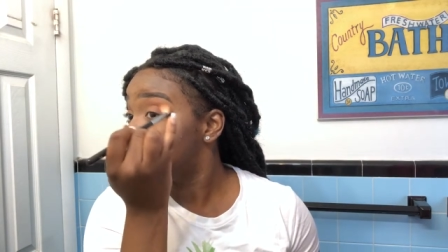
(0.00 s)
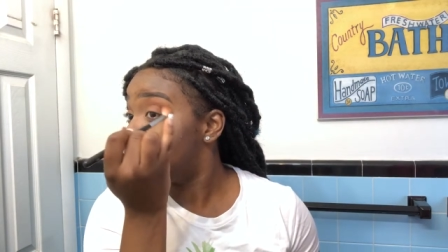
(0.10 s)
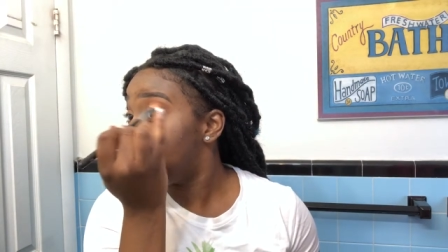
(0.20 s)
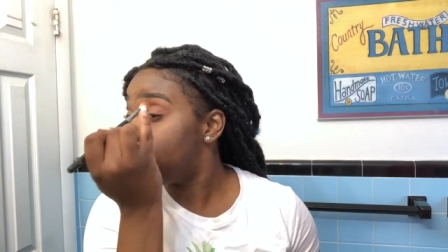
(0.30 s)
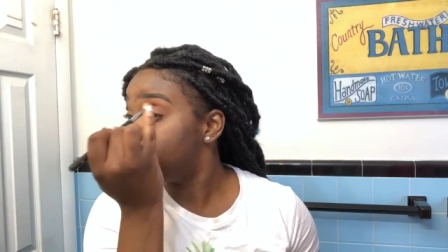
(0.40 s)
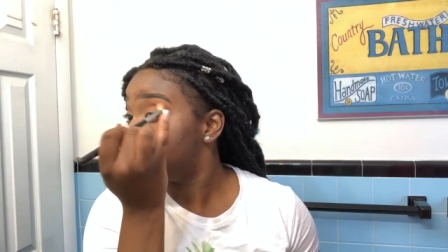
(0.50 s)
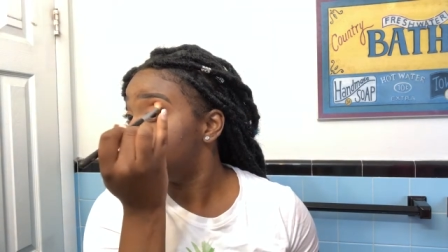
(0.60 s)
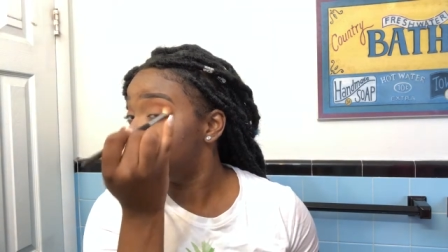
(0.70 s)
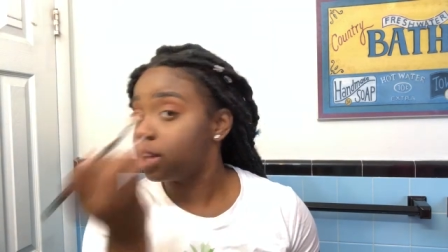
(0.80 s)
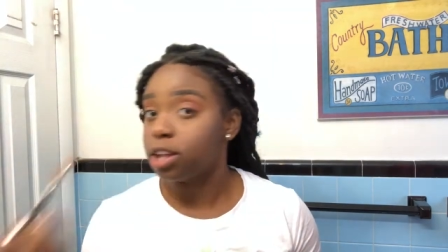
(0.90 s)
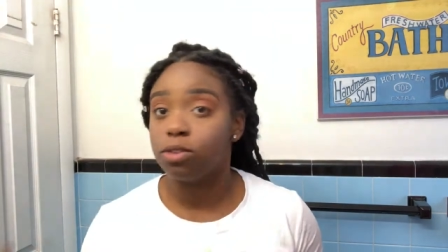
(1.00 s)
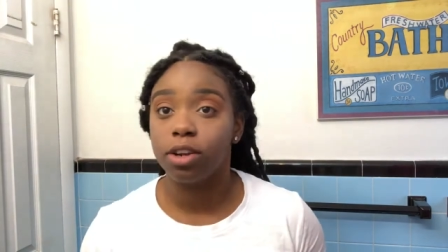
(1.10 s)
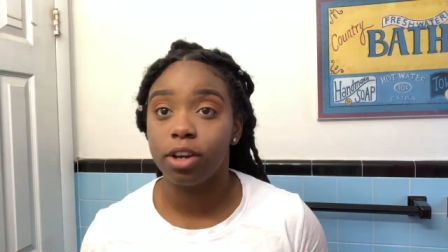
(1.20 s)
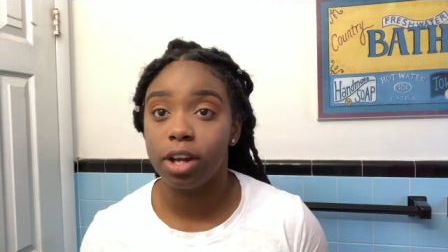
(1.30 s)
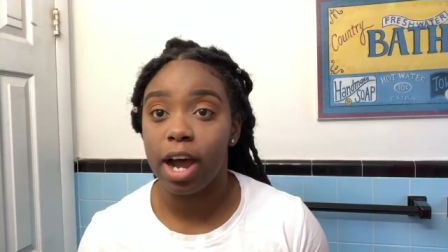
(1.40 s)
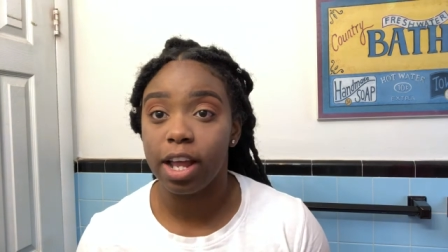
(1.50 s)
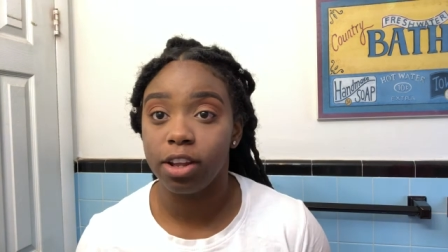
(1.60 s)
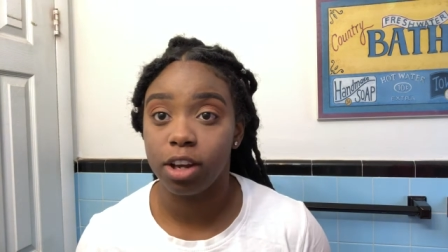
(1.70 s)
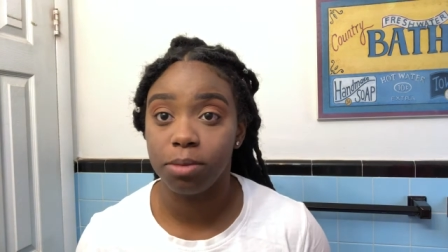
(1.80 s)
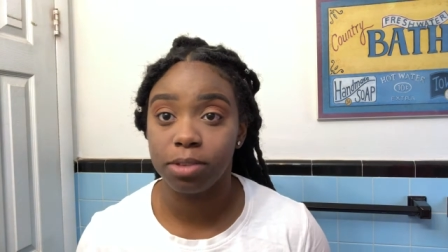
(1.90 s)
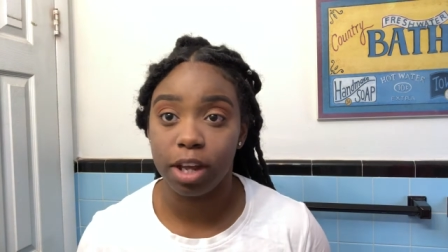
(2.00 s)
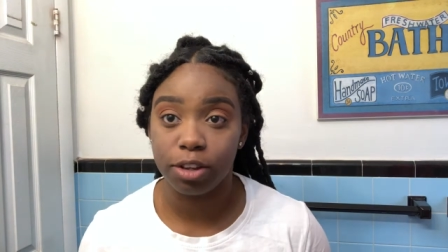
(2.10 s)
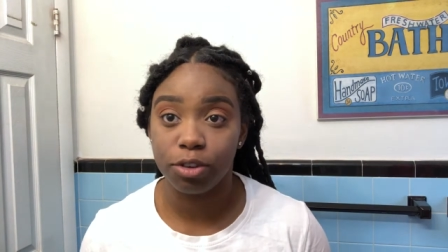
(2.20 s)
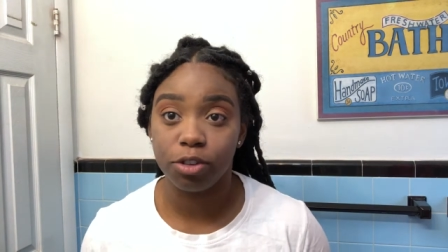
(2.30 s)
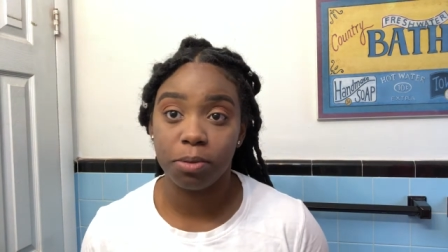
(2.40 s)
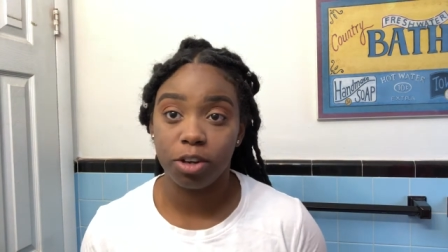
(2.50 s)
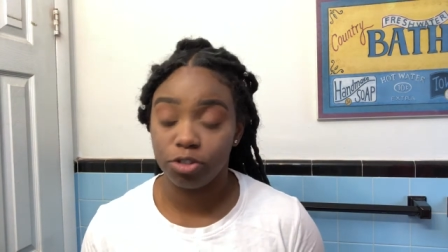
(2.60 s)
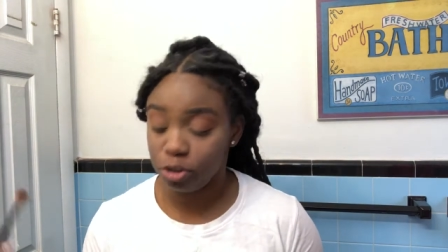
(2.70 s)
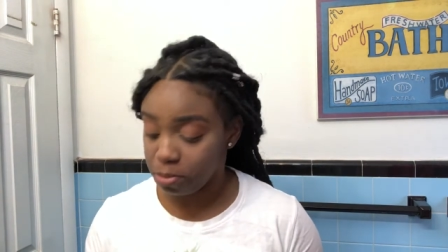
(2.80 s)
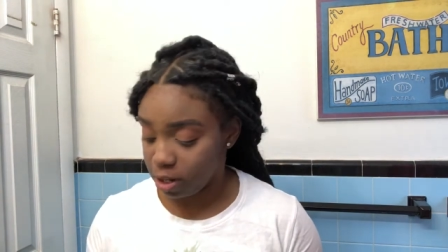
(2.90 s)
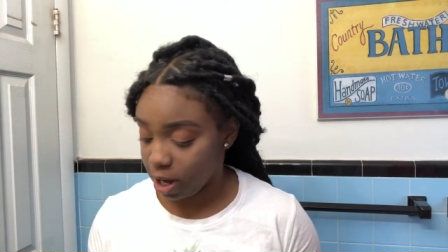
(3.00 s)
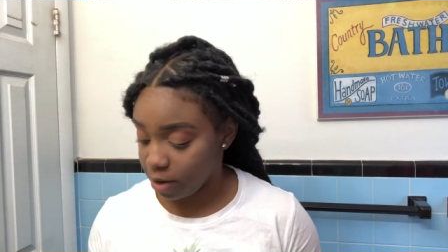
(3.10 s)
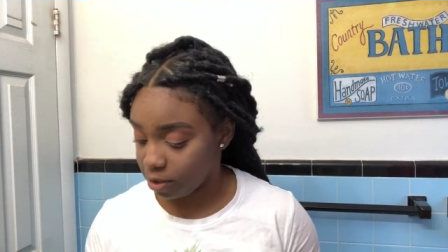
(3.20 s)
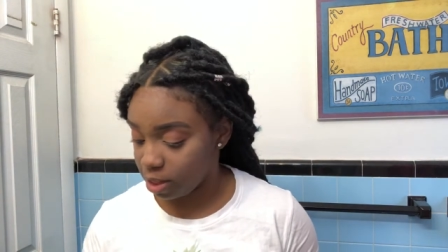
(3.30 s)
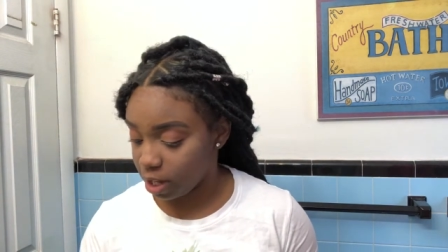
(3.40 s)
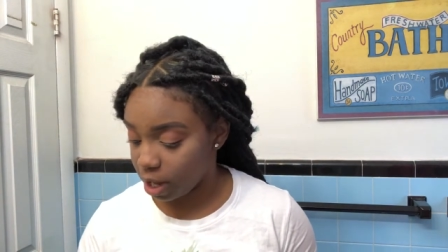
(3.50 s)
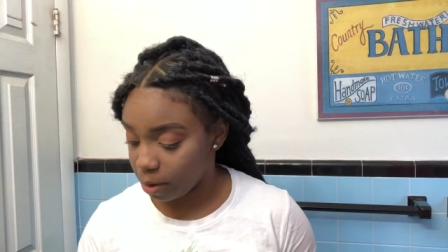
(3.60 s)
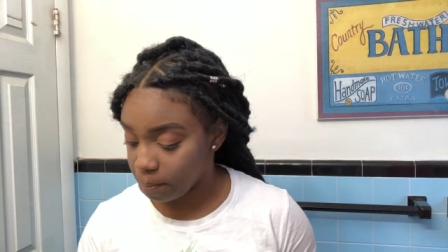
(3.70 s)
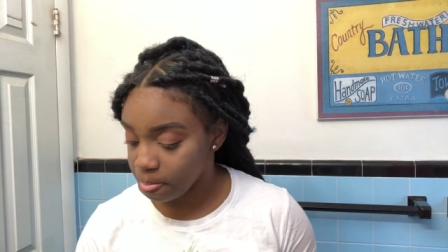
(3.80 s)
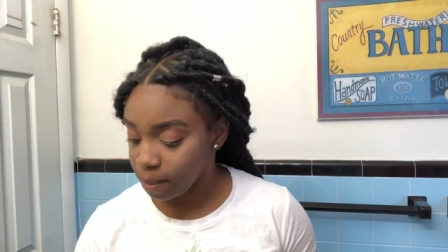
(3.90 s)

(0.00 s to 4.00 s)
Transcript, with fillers: I have learned that's what a good eye look comes down to, is making sure you blend everything out.